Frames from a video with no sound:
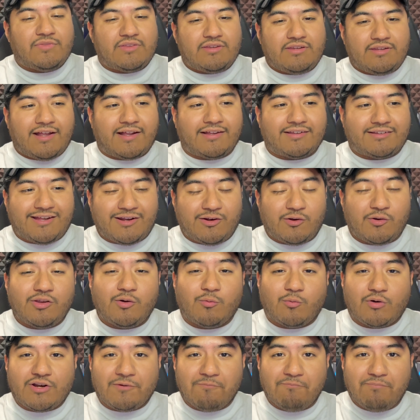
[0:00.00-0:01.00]
Yes, I know that
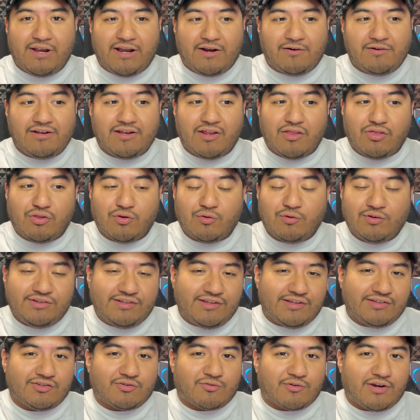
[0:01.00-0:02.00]
we're comparing
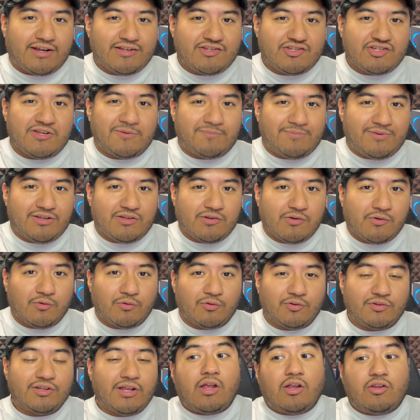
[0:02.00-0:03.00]
enthusiast-grade
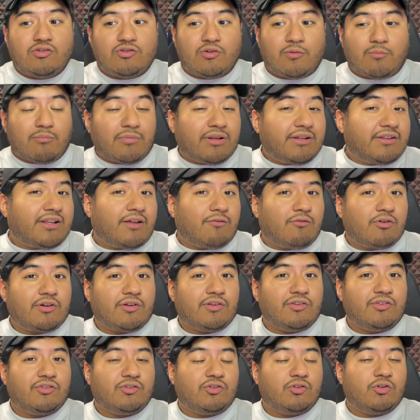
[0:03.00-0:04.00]
GPUs to mid-level
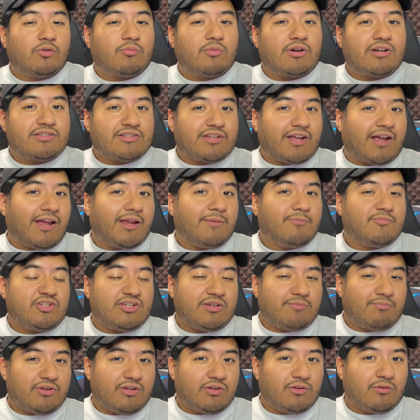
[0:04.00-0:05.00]
consumer-type
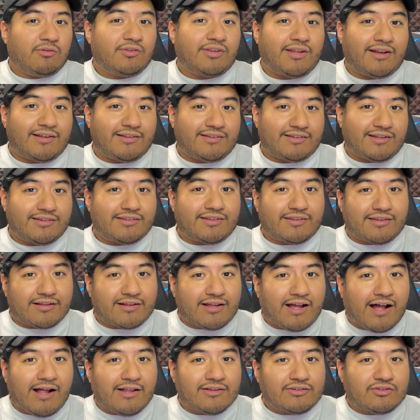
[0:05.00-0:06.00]
GPUs that exist in the
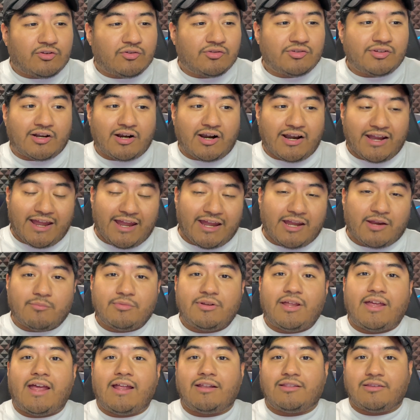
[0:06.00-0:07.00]
consoles that are
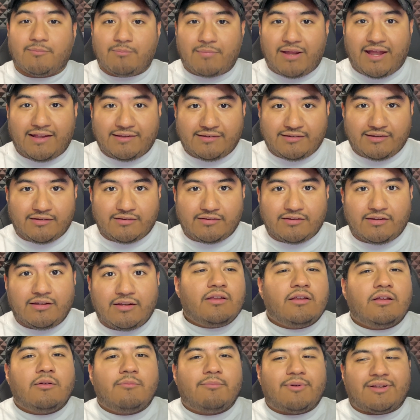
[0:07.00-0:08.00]
aimed at the masses.
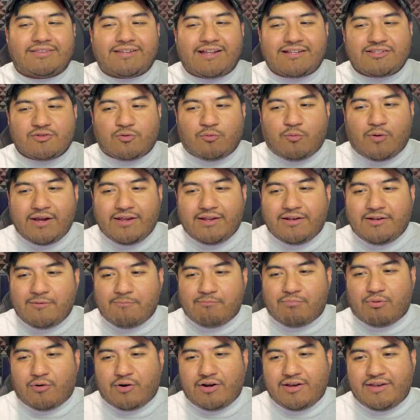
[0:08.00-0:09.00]
But that's quite an
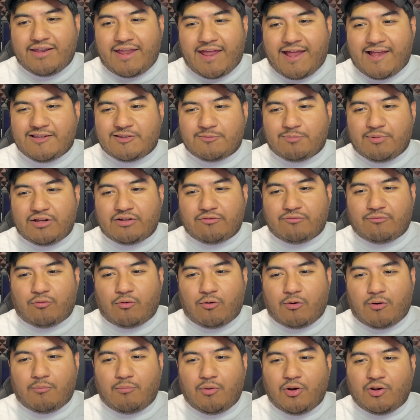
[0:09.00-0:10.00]
important aspect
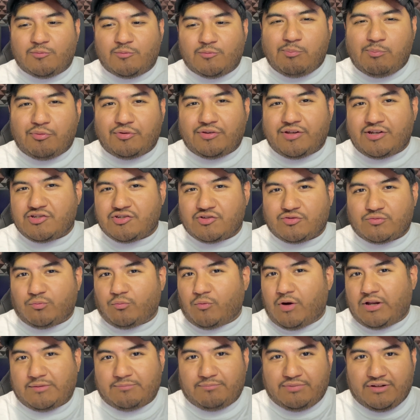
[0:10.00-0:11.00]
for most that just
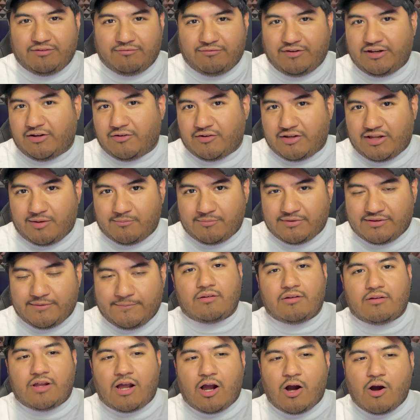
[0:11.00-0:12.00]
want to play video games.
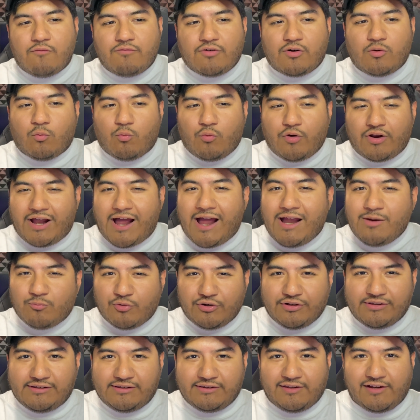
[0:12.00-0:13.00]
However, what I'm
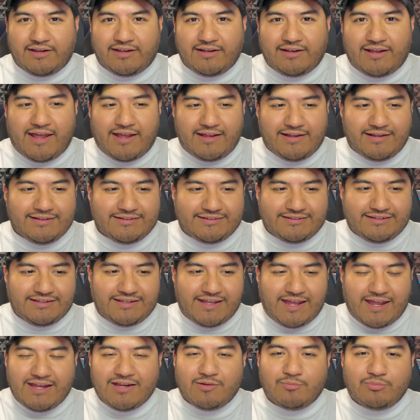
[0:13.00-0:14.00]
really looking at is the
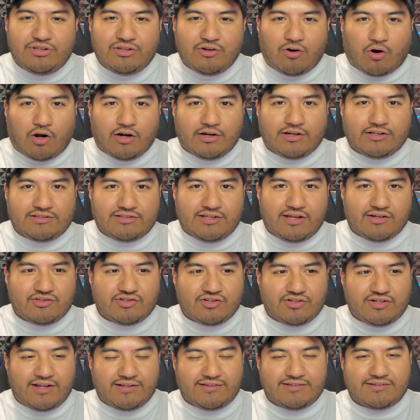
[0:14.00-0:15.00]
AMD
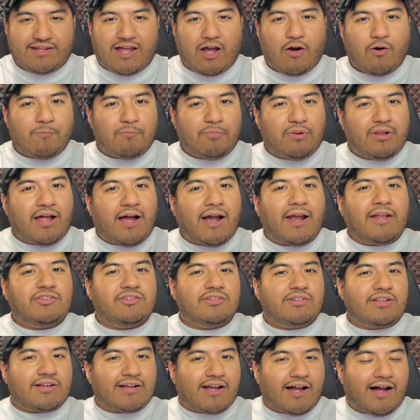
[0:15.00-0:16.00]
architecture that's now applied to
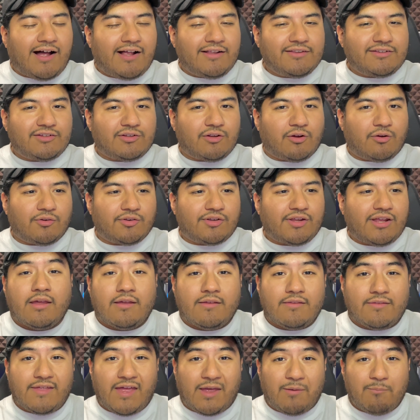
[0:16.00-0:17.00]
the consoles
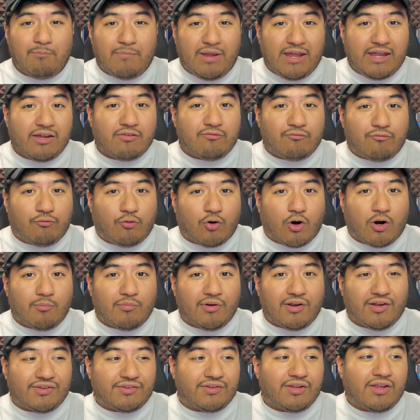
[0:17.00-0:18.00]
that may inform
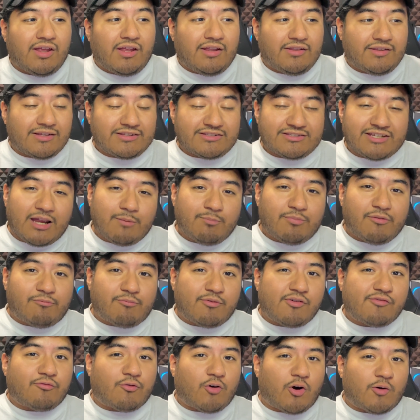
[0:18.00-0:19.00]
us the type of
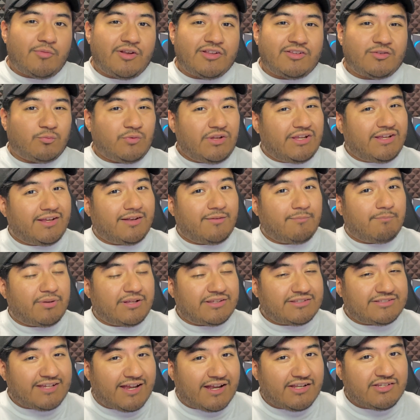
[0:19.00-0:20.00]
performance we can
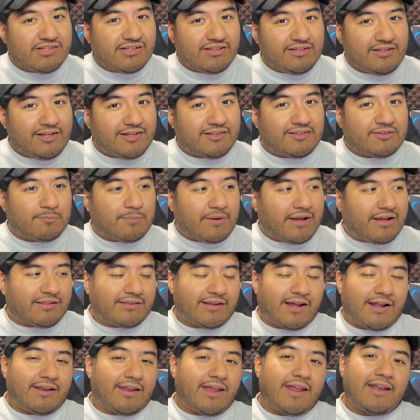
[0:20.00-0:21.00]
potentially expect
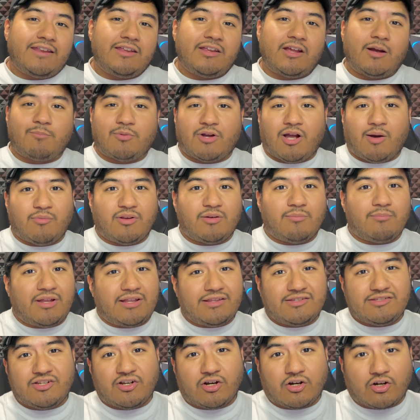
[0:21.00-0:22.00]
on any upcoming
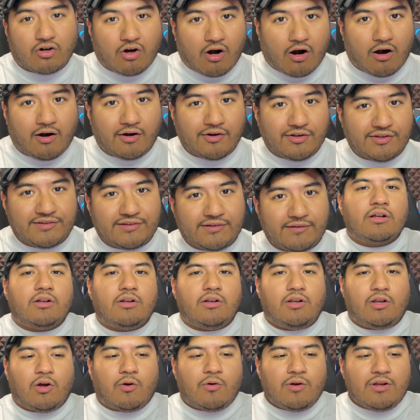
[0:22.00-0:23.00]
mid-tier cards.
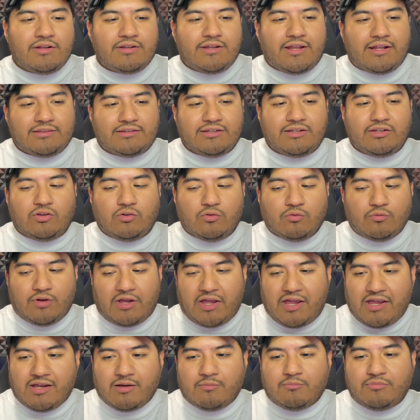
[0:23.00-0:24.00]
Knowing that the new
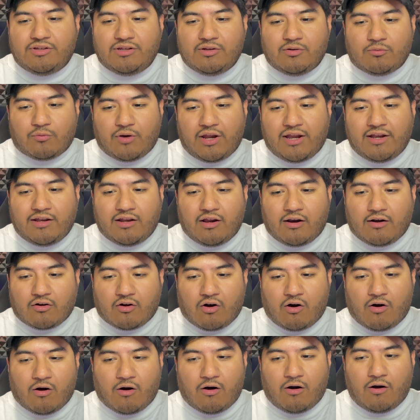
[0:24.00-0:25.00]
AMD Radeon
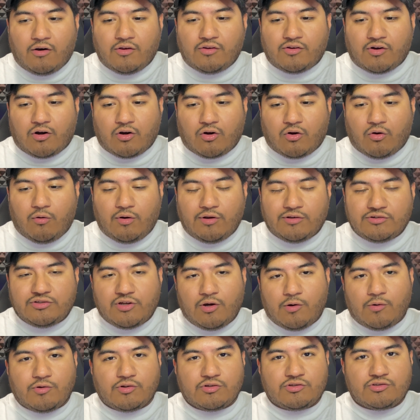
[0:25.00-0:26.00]
cards are going
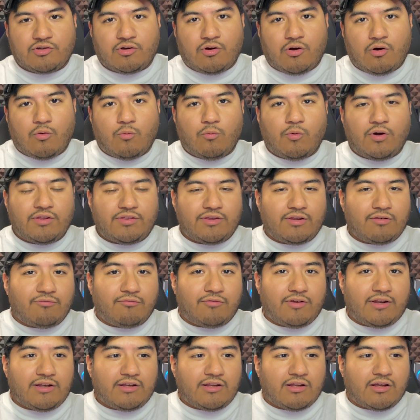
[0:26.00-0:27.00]
toe-to-toe with
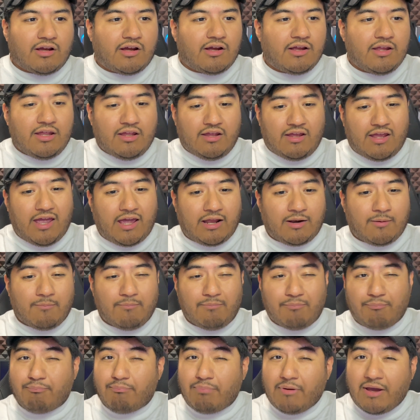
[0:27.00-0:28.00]
NVIDIA at a
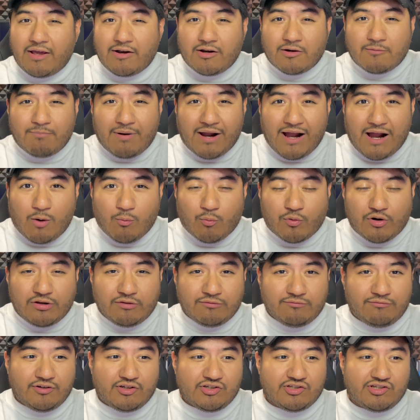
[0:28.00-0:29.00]
better power
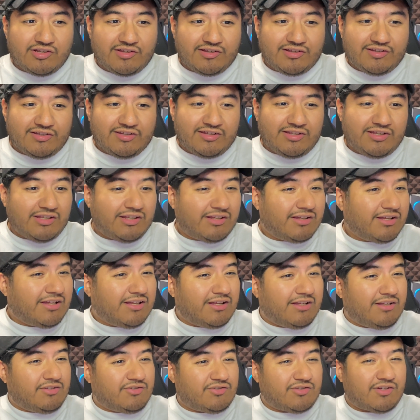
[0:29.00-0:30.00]
efficiency,
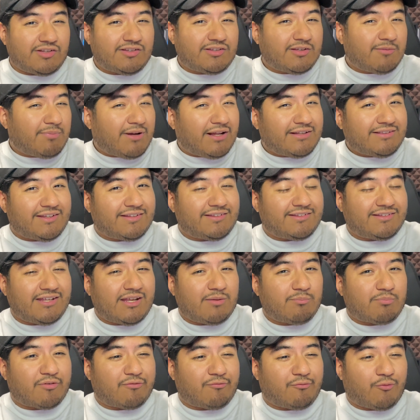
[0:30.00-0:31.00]
just about the
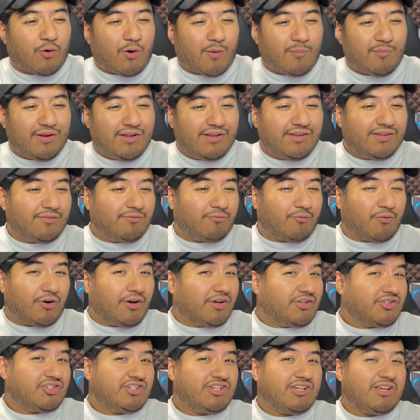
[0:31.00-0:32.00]
same performance for
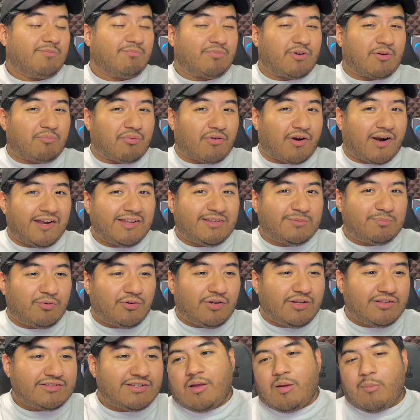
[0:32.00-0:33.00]
a cheaper price
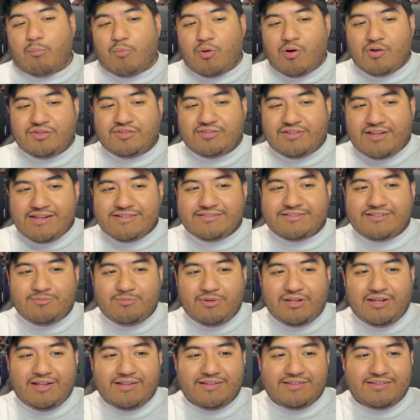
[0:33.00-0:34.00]
point, most likely
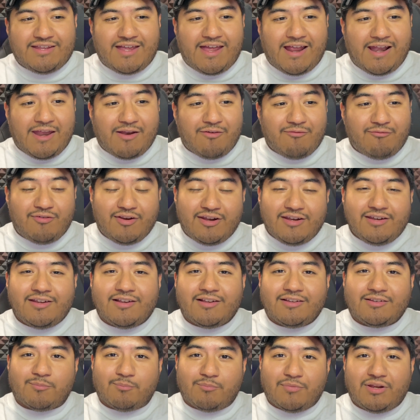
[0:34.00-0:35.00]
means that
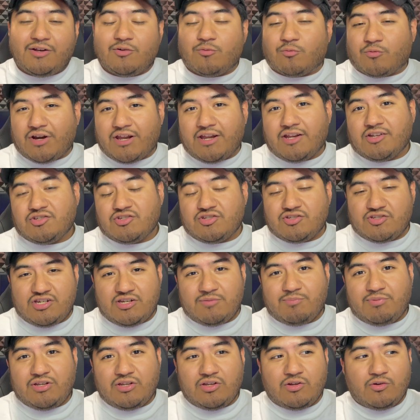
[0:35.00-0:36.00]
NVIDIA's mid-range
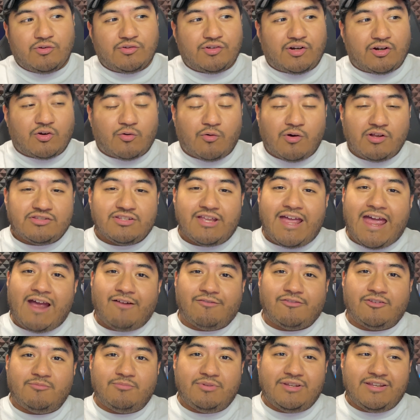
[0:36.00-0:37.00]
GPUs are going to have
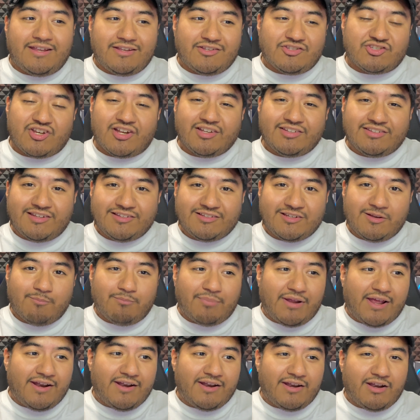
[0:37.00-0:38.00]
to be just as
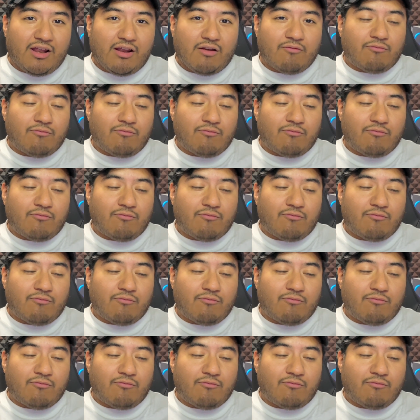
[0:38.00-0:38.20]
competitive